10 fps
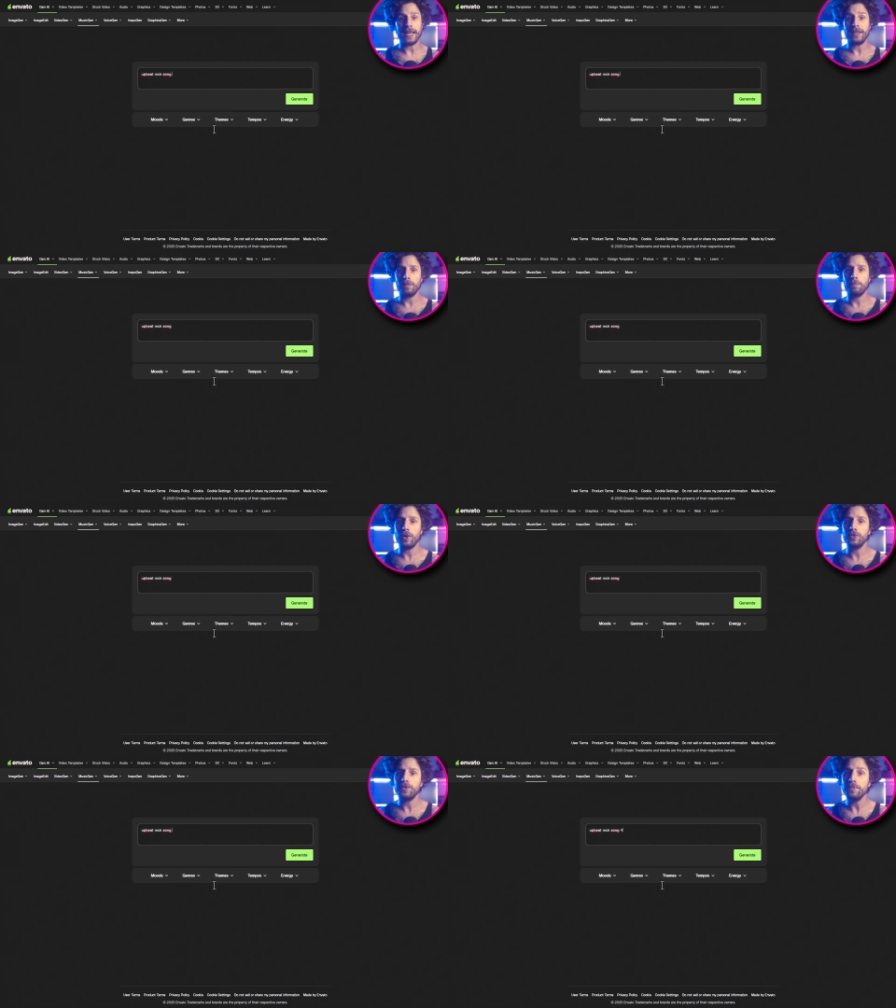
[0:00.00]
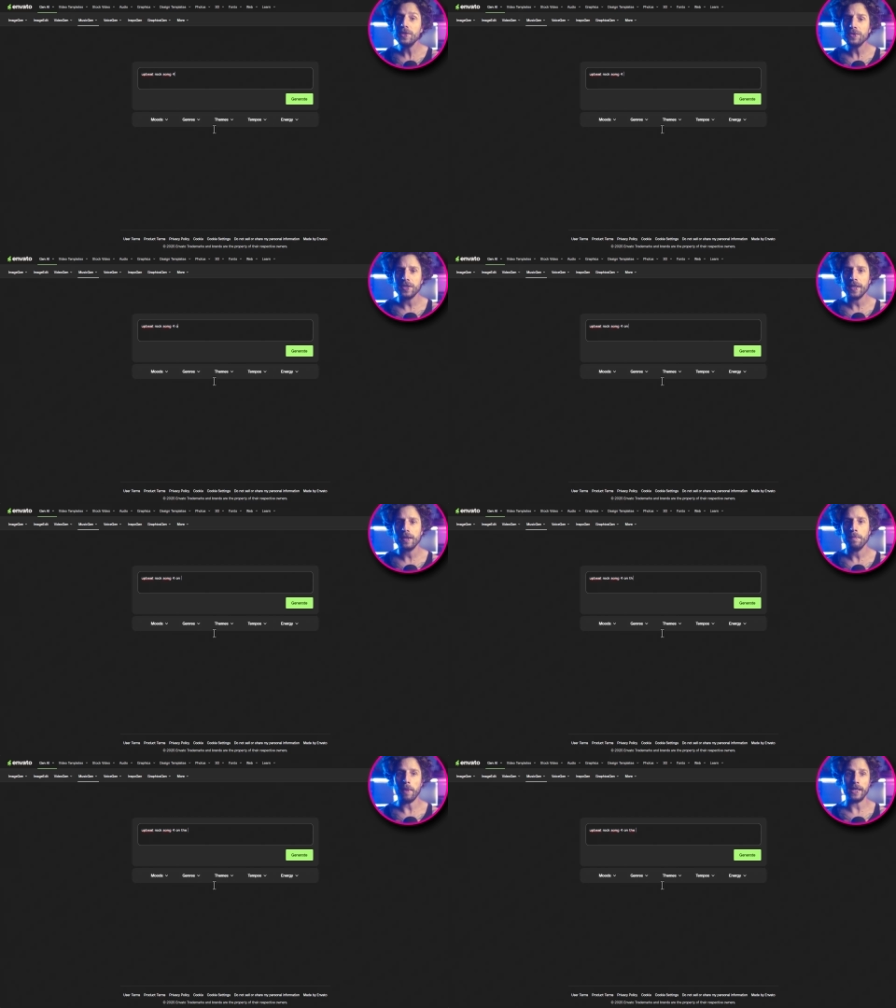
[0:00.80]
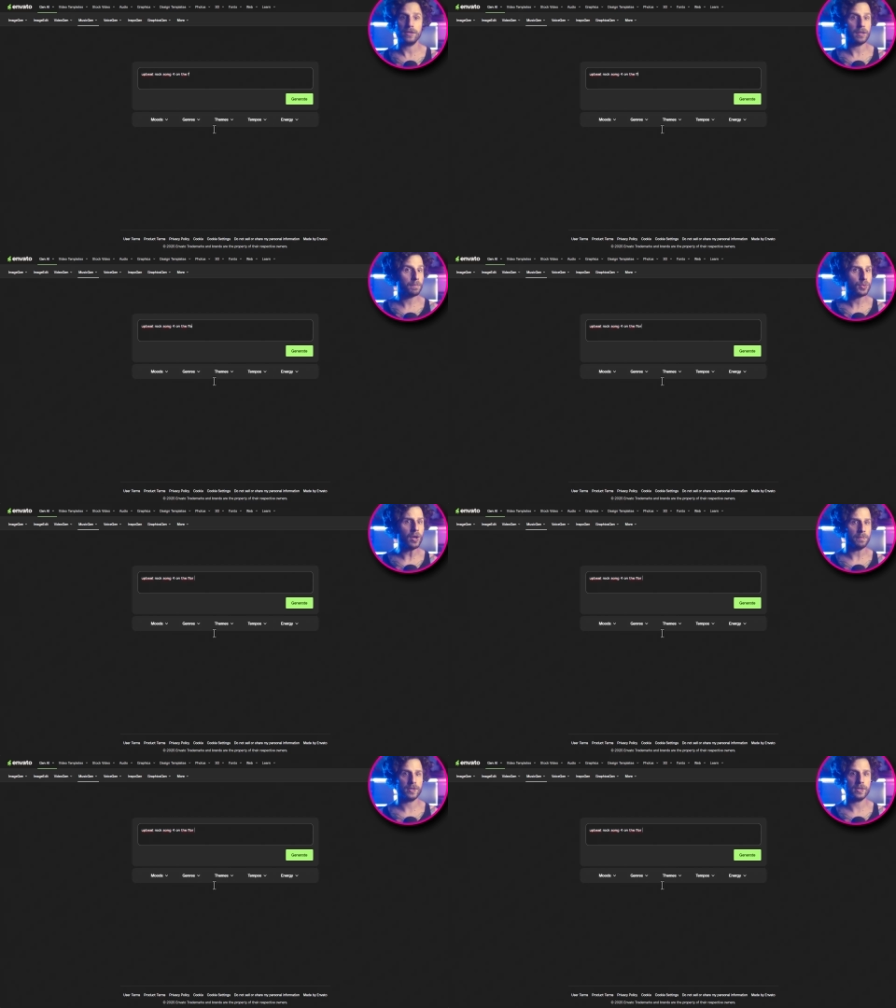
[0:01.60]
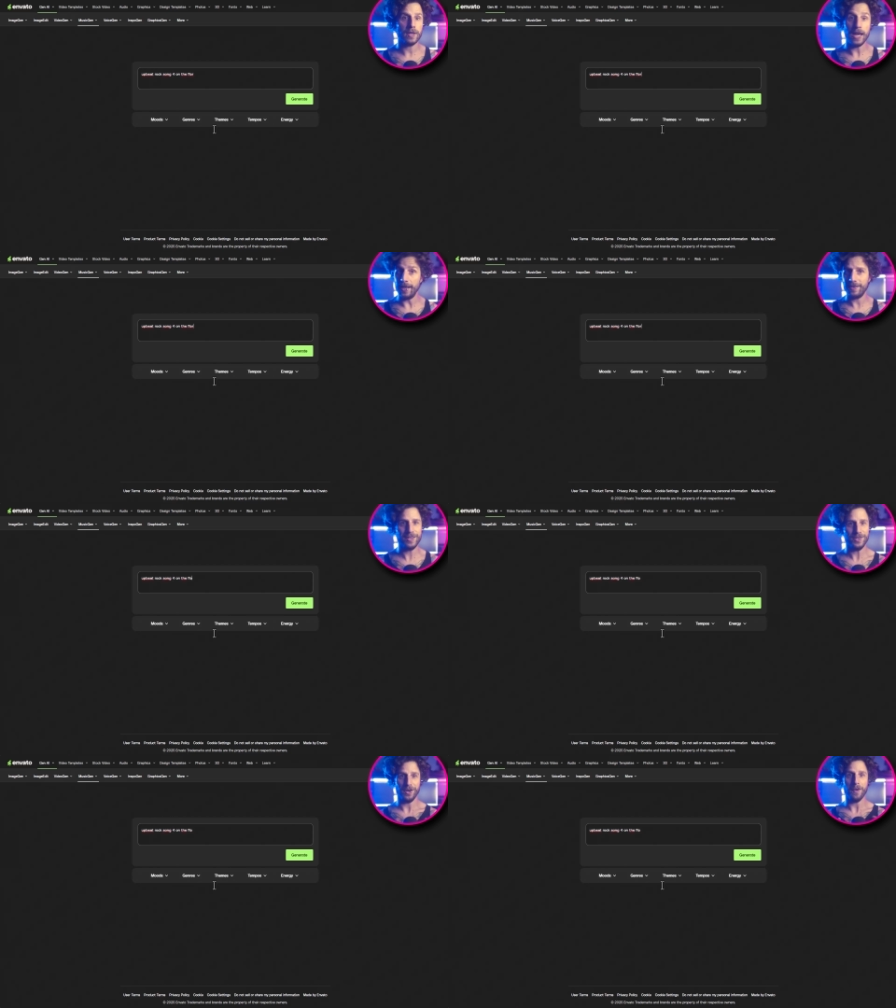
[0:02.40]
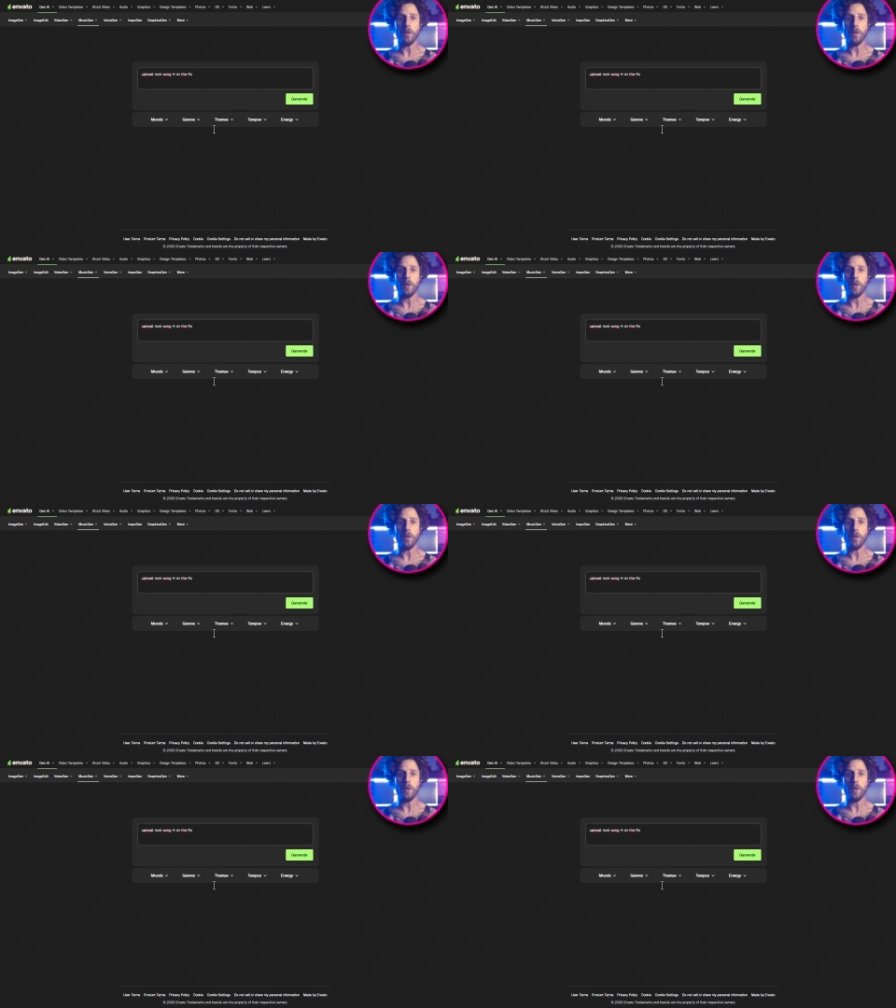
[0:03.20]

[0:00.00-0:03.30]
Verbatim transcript: can compose music based on prompts and your